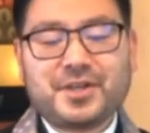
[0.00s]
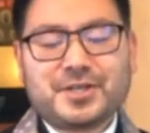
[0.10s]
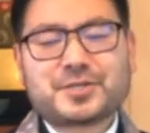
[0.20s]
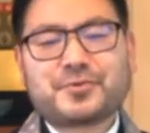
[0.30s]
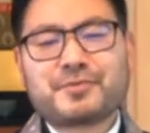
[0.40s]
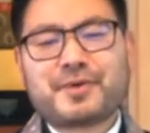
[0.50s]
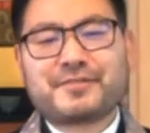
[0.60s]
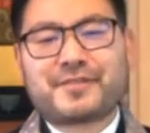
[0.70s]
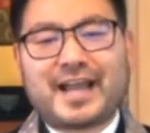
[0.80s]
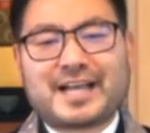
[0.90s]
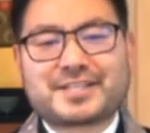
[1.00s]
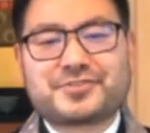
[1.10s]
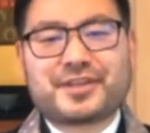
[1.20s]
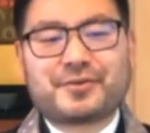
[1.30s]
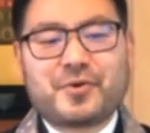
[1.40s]
So what about if I asked
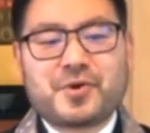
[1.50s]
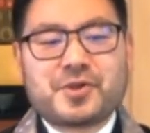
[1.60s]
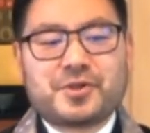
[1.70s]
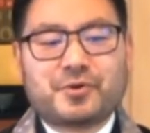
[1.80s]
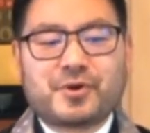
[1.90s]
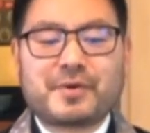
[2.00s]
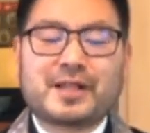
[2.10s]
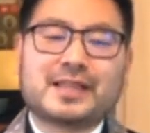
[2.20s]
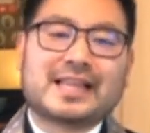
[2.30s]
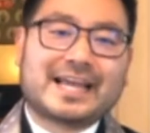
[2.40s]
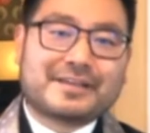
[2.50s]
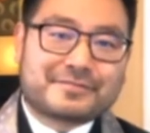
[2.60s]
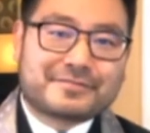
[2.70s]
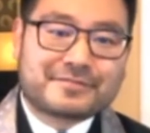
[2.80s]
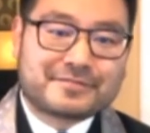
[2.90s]
you then, what about
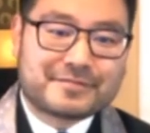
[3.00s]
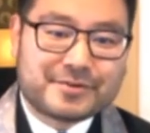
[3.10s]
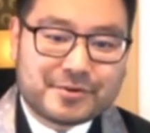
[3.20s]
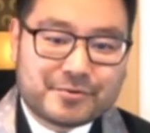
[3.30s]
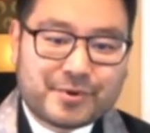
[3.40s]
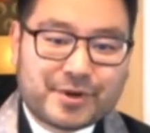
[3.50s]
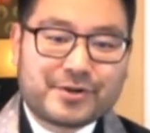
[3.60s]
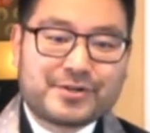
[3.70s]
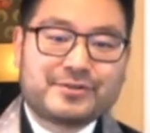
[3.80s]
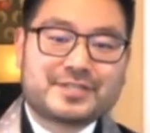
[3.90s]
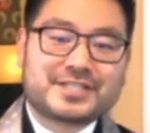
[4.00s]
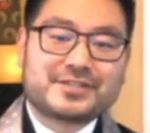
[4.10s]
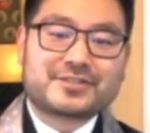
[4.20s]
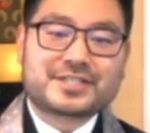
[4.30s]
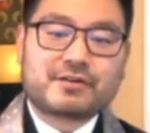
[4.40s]
life? Where do you see
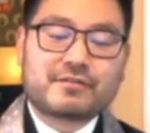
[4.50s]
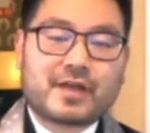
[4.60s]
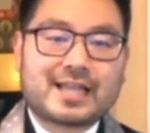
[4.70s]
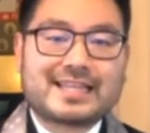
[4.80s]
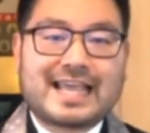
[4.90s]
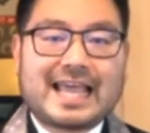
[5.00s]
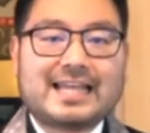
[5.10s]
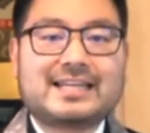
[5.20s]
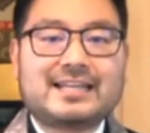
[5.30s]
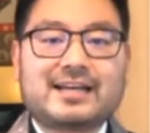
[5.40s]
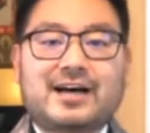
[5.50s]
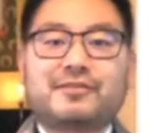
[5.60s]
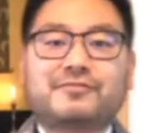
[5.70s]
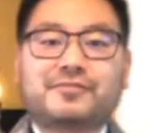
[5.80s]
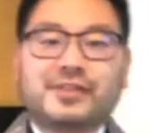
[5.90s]
yourself at the end
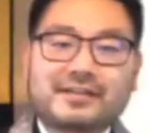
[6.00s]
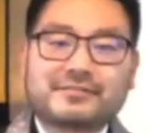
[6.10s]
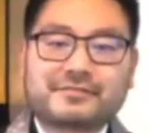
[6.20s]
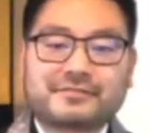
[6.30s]
of life?